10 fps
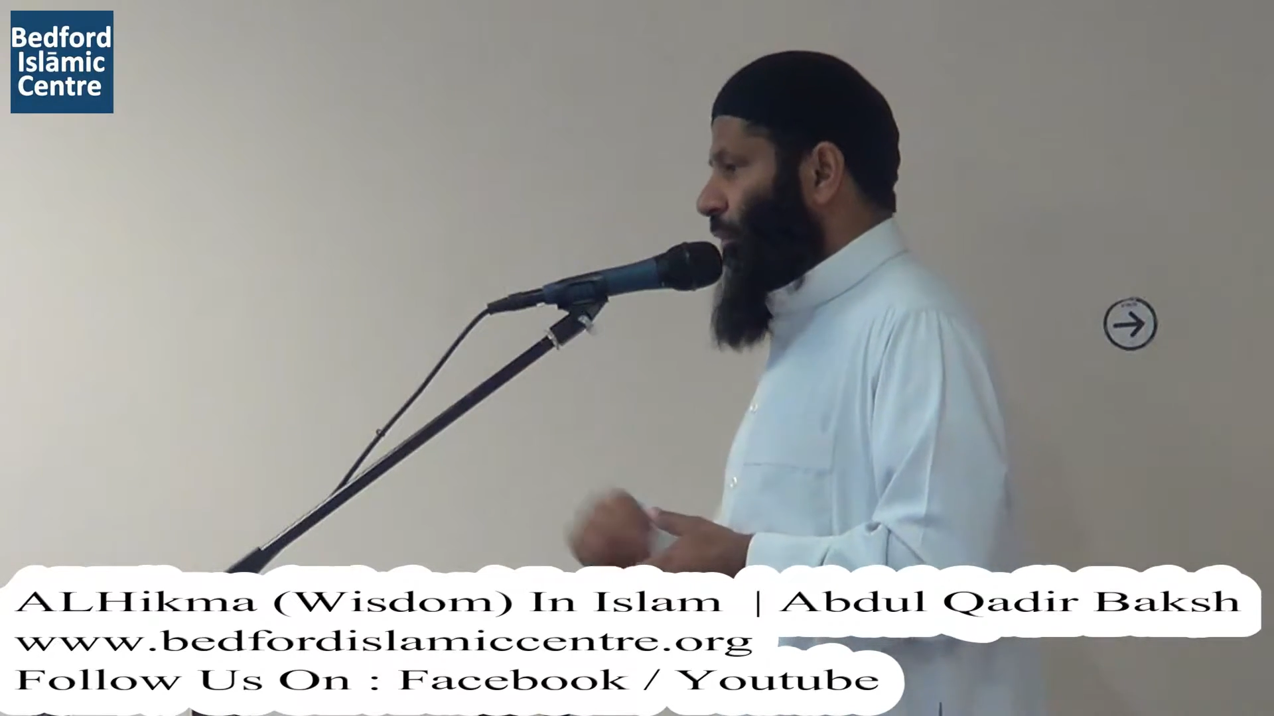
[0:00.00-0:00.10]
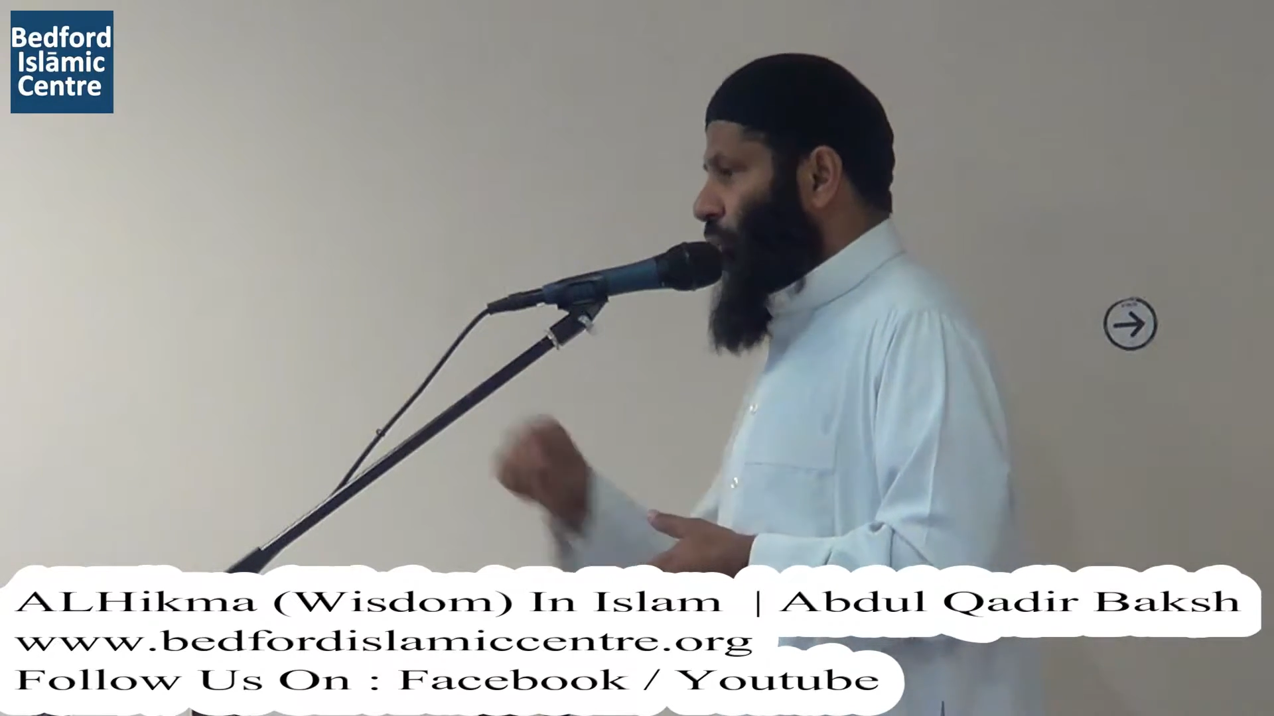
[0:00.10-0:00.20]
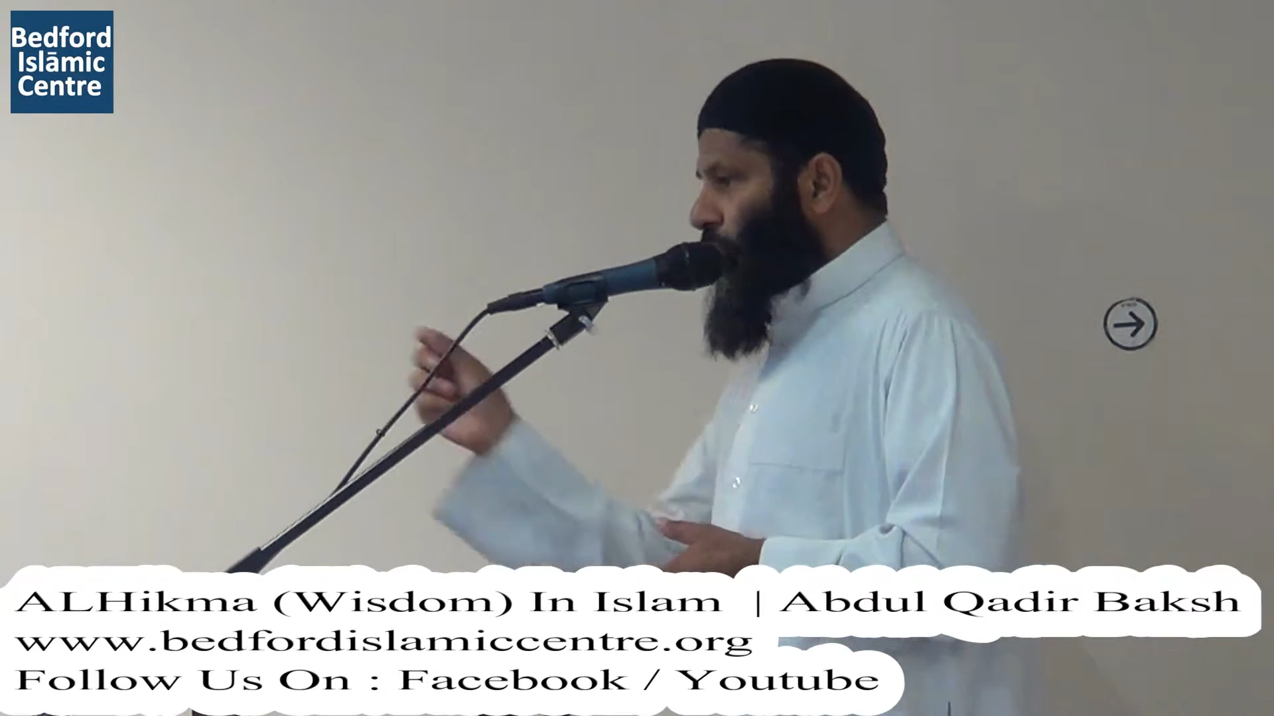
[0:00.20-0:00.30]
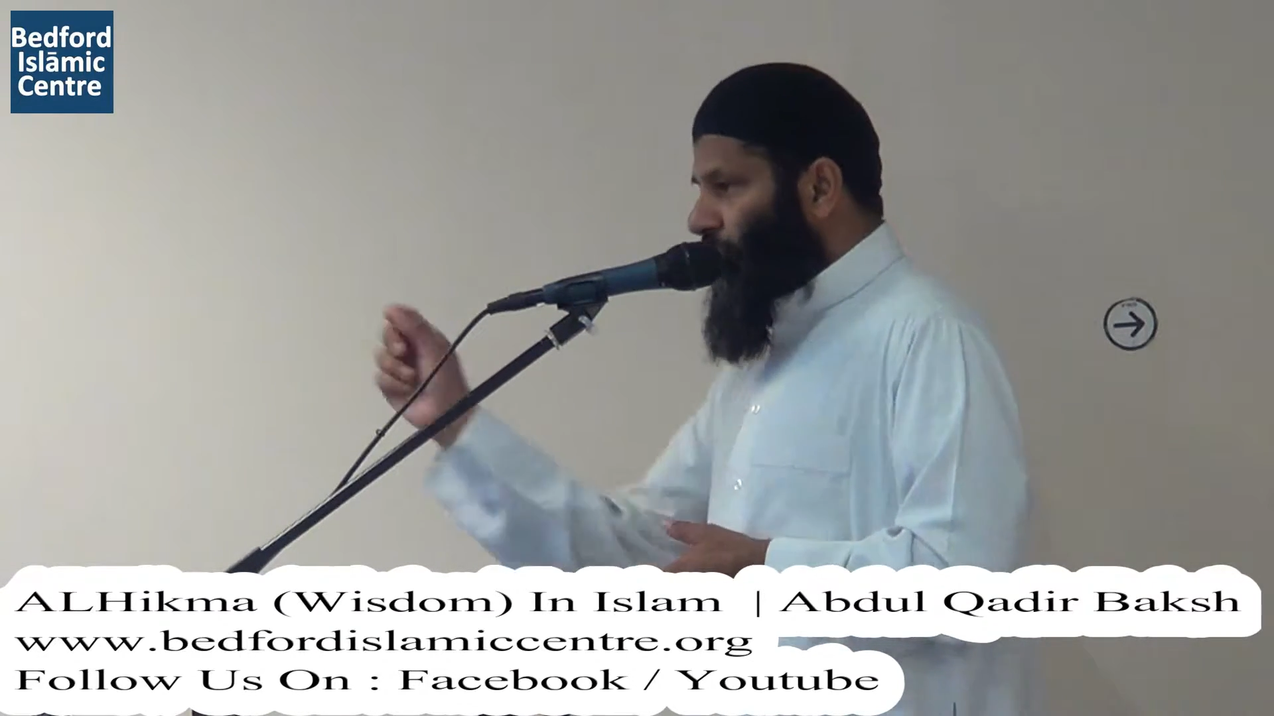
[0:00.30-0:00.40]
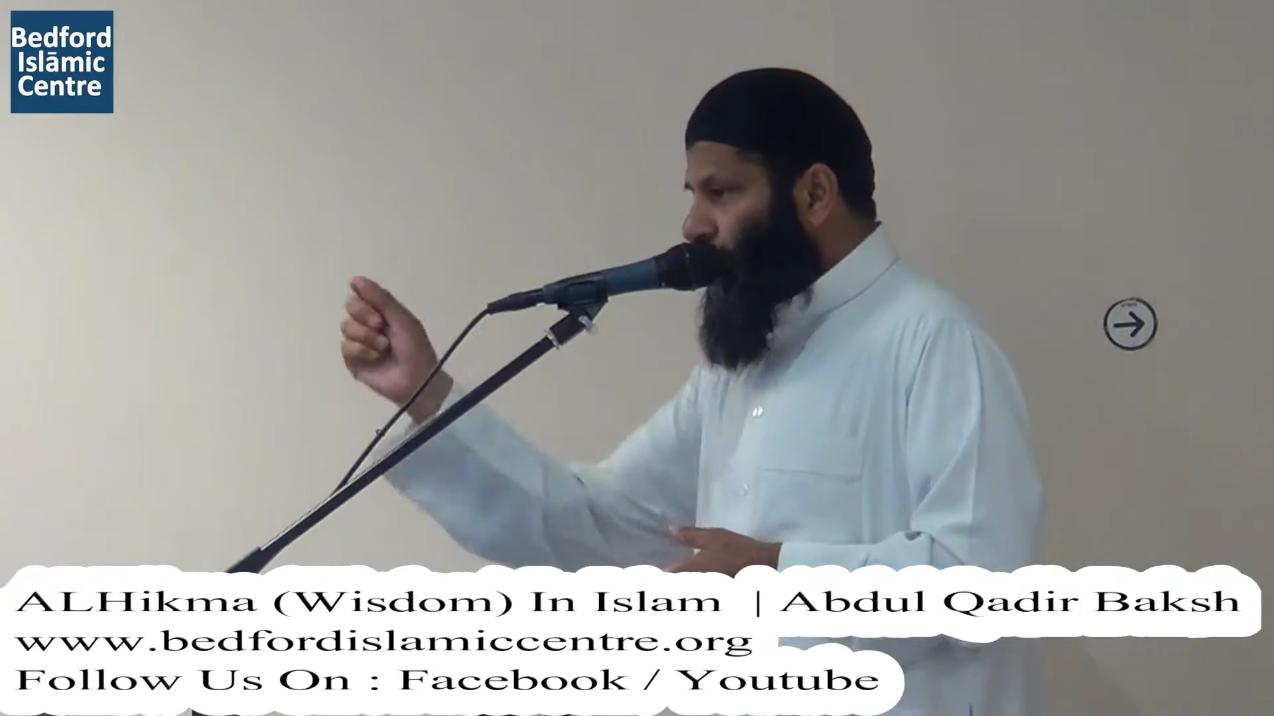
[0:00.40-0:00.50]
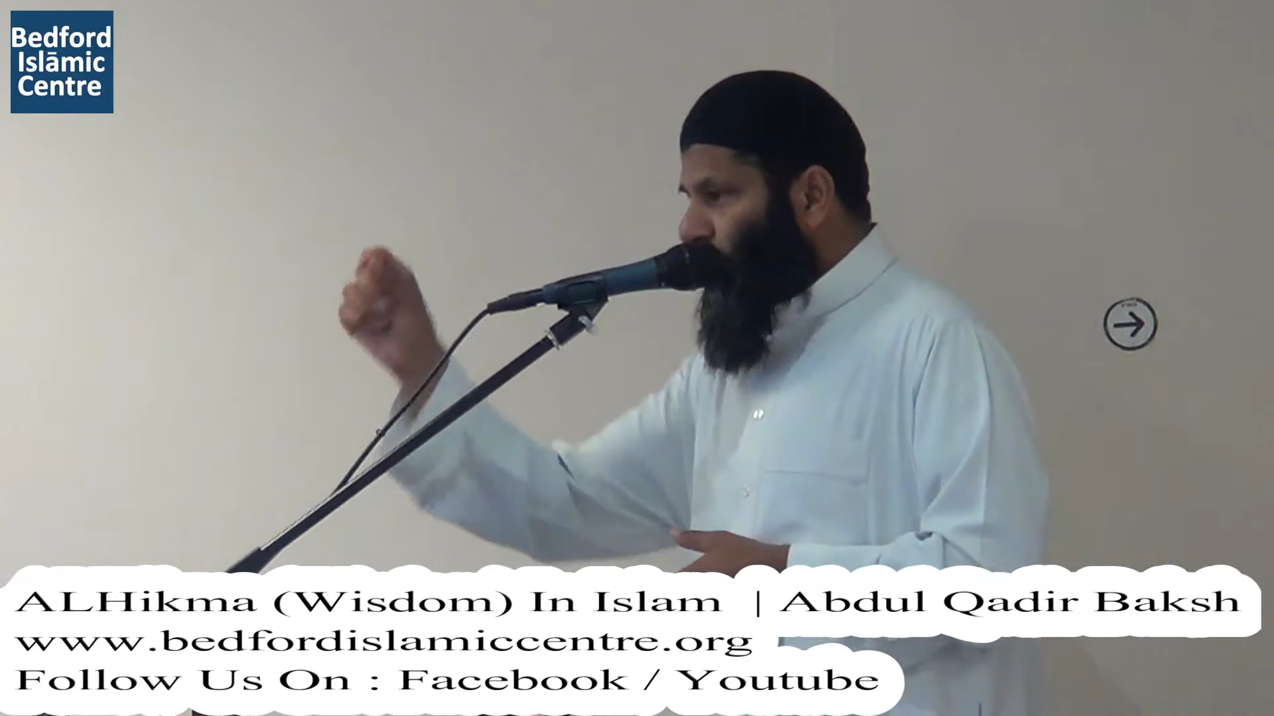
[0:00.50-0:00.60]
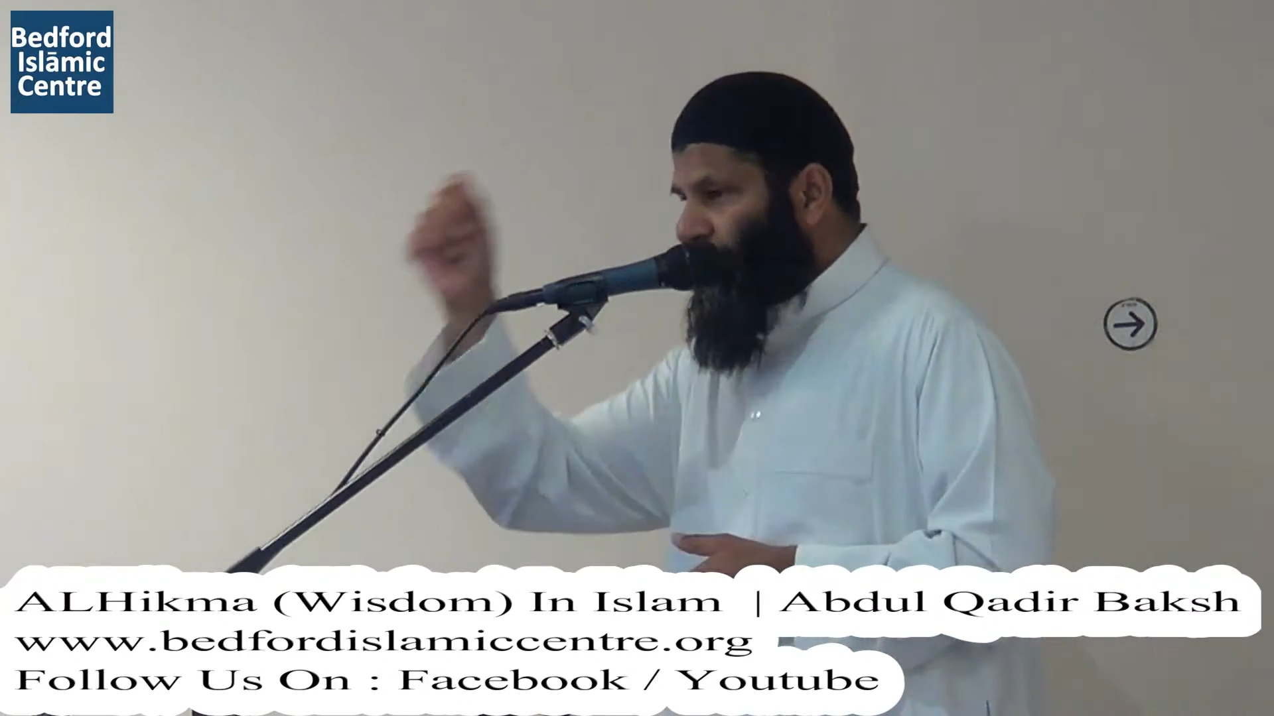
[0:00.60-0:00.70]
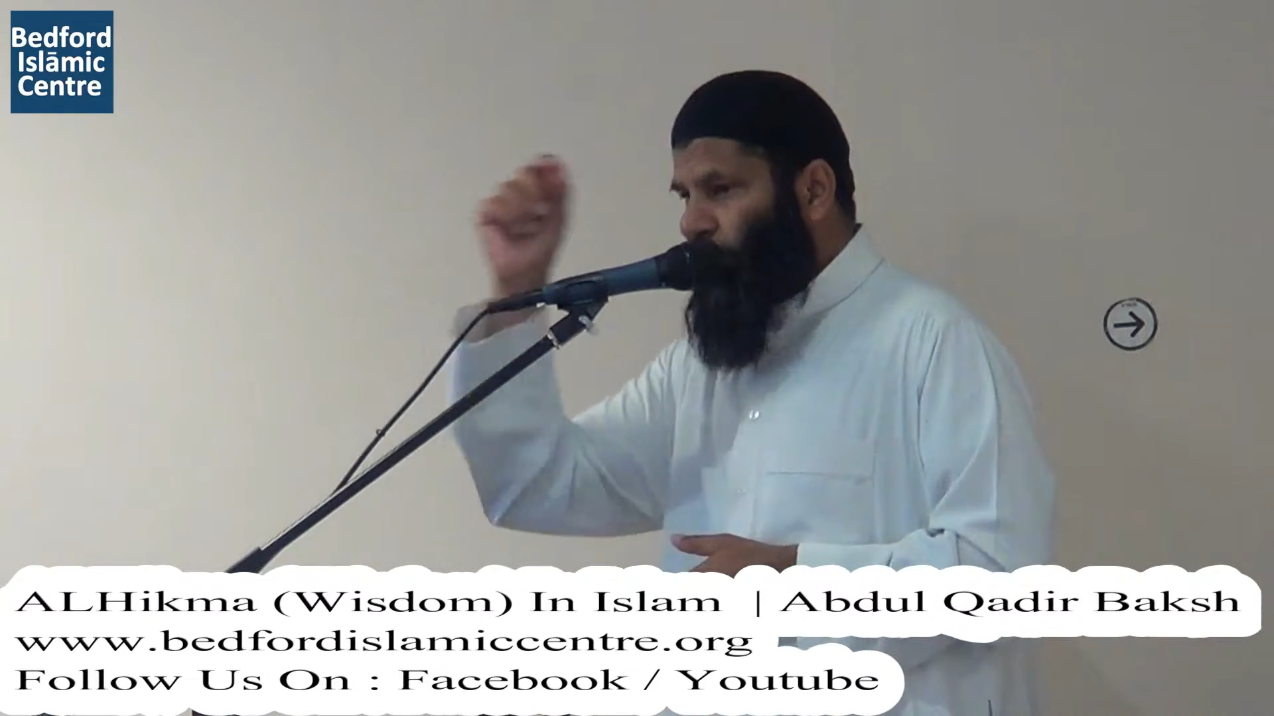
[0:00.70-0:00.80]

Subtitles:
you remove